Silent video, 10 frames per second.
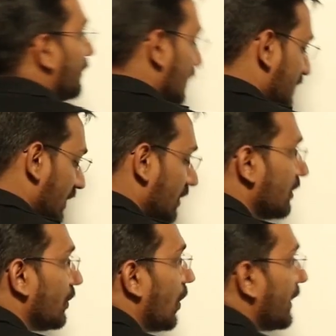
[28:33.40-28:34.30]

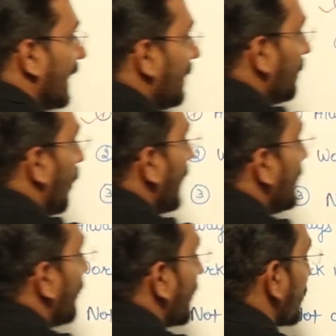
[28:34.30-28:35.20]
function, not a
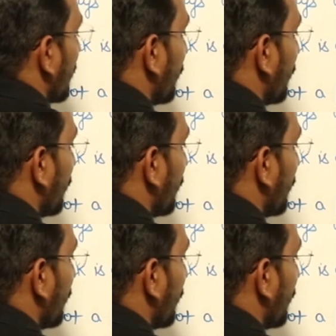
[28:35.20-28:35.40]
point function.